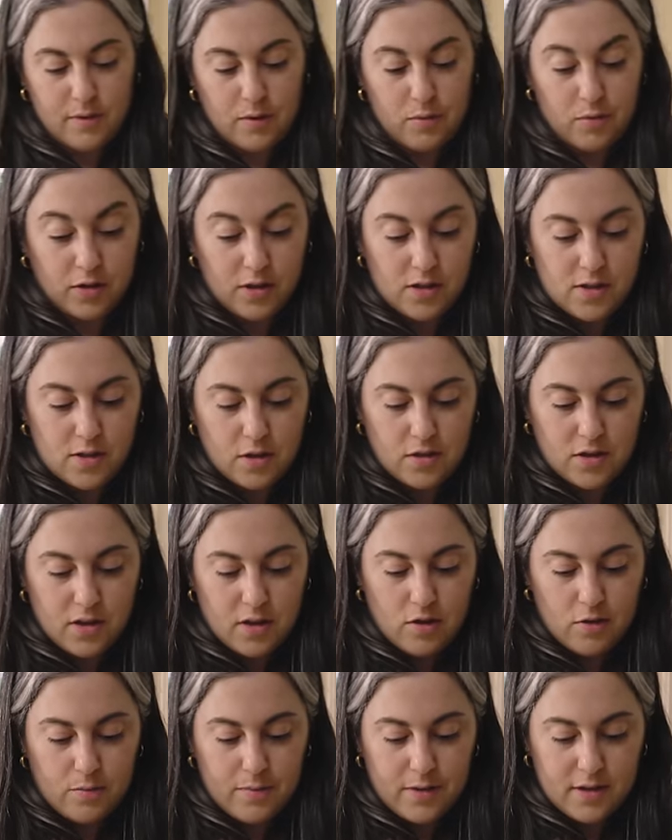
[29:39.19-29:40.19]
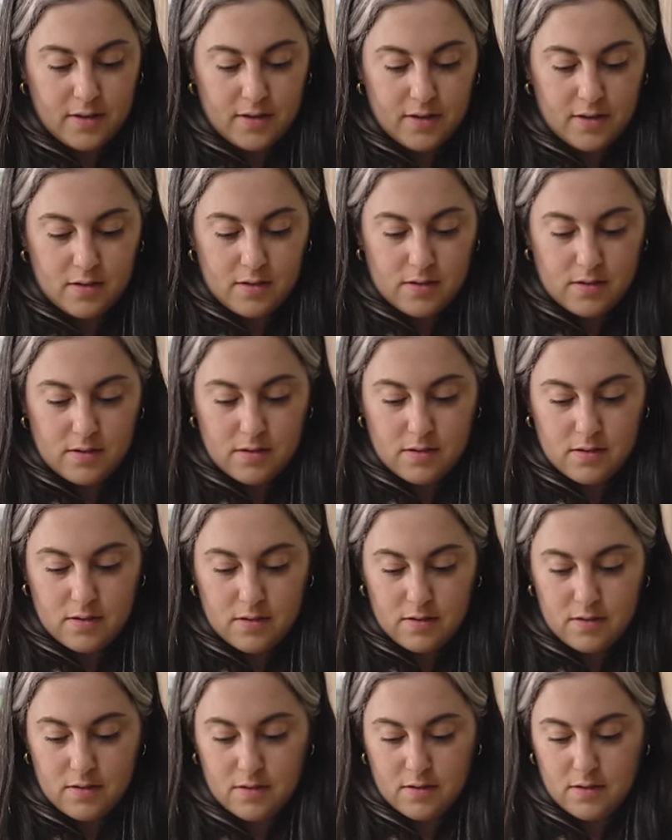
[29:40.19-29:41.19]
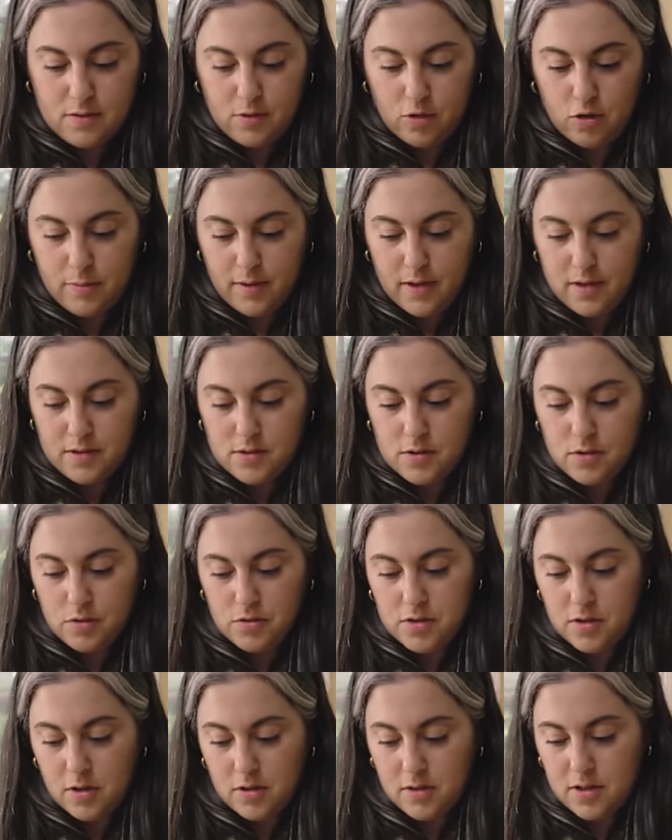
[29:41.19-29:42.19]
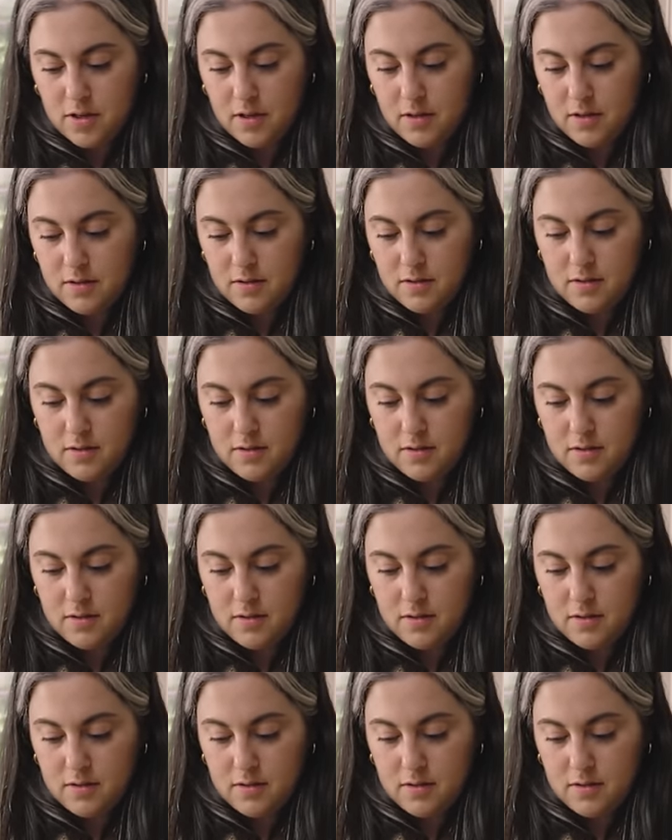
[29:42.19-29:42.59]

be really salty though because Old Bay is so salty.